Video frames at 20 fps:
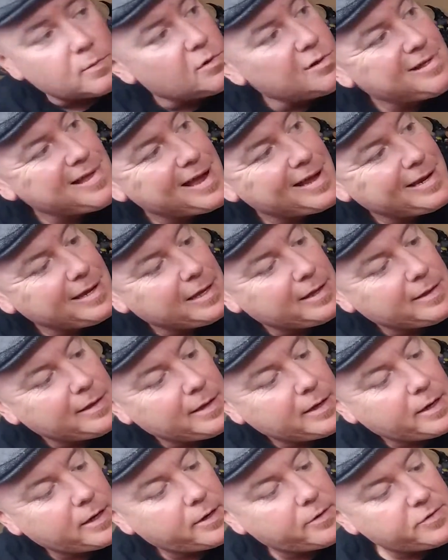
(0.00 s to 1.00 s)
lightning
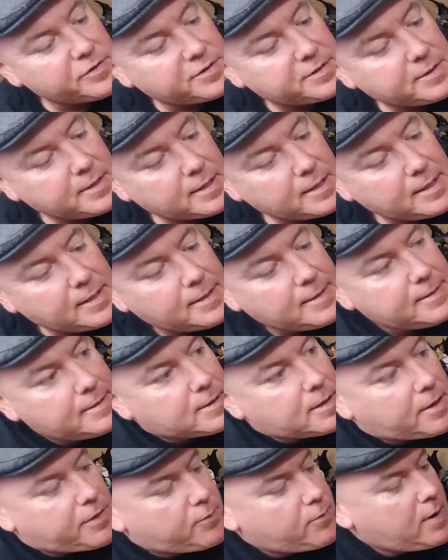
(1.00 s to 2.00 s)
there, the city's
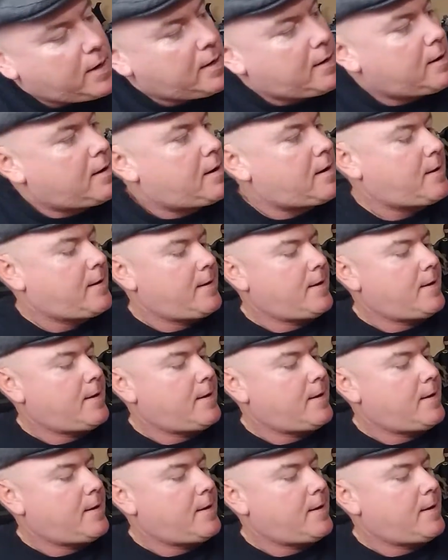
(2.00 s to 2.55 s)
all threatened.